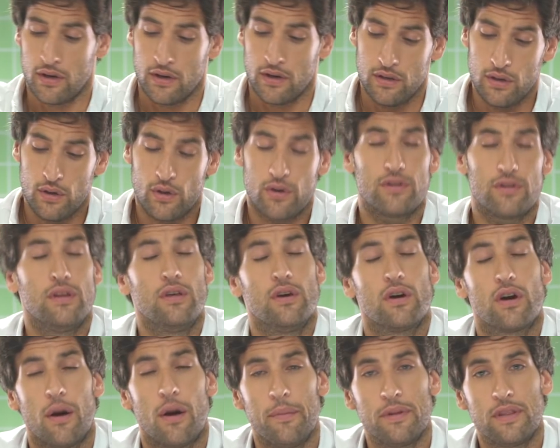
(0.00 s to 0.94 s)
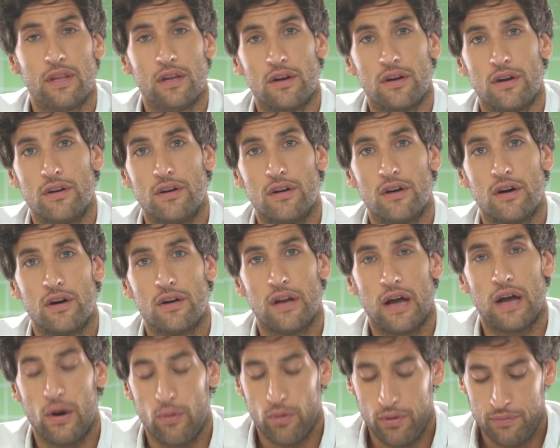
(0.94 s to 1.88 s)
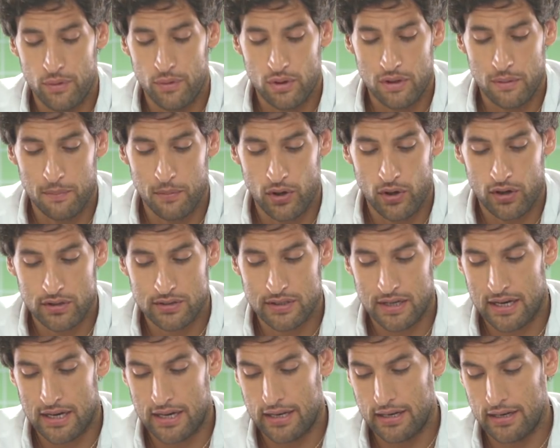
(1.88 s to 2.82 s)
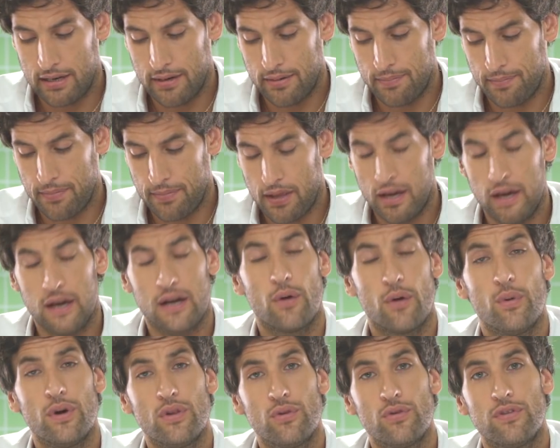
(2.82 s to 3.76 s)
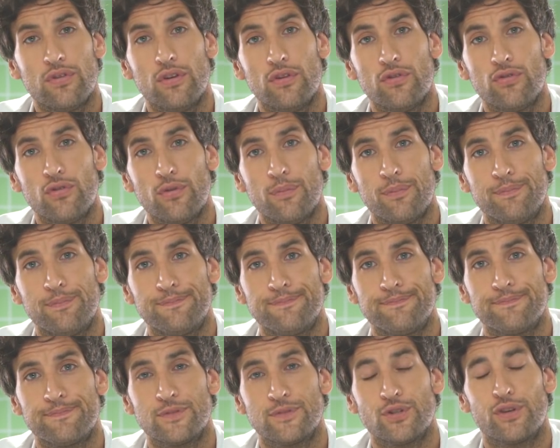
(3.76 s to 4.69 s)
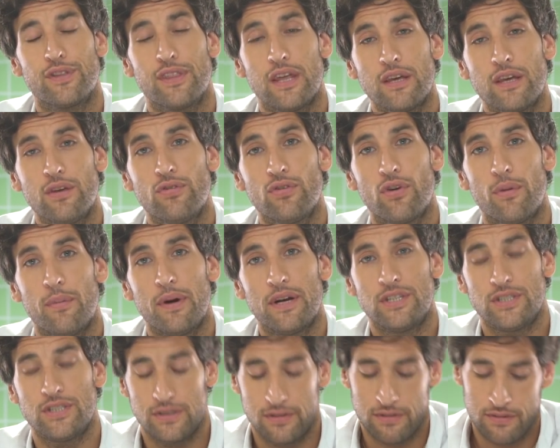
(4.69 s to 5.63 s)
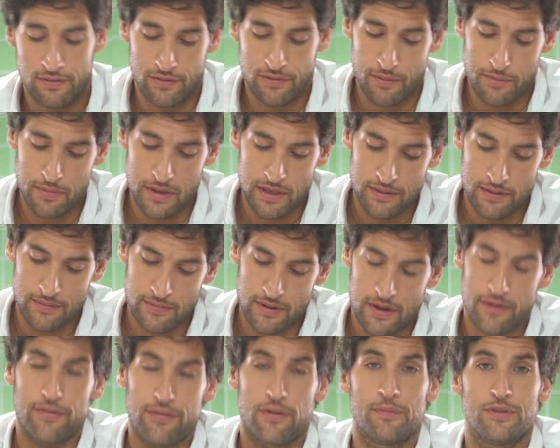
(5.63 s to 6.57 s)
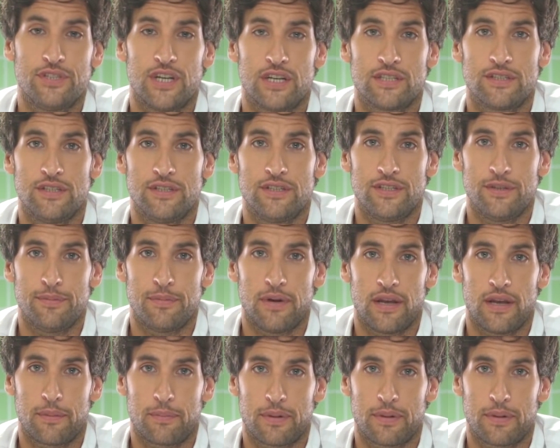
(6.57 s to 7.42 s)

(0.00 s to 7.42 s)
you continue commenting on, on our beauty blogs and I can't wait to see you soon. So thank you so much from me and from Justin Timberlake